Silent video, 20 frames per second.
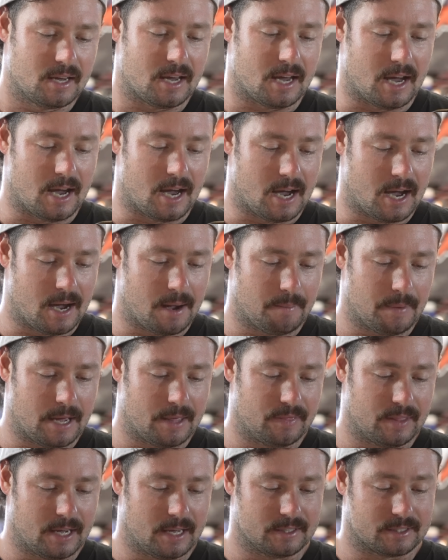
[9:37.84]
Um,
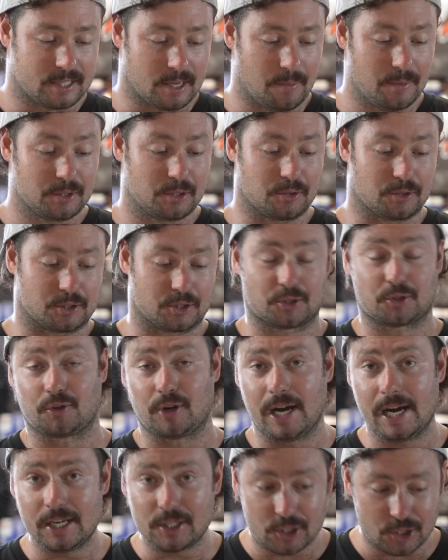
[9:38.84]
and then someone took a
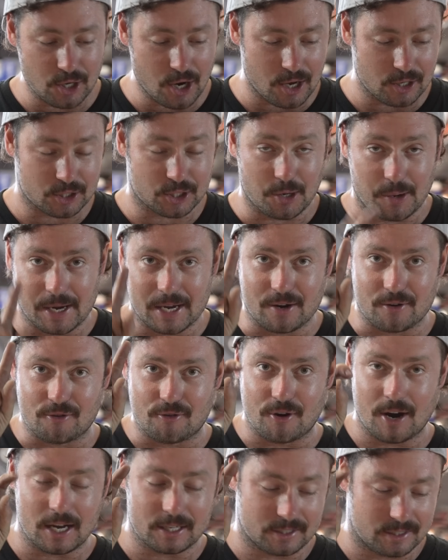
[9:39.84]
screenshot showing
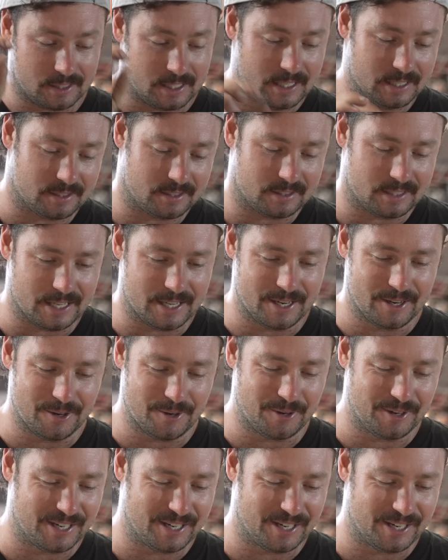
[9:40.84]
rusty steel.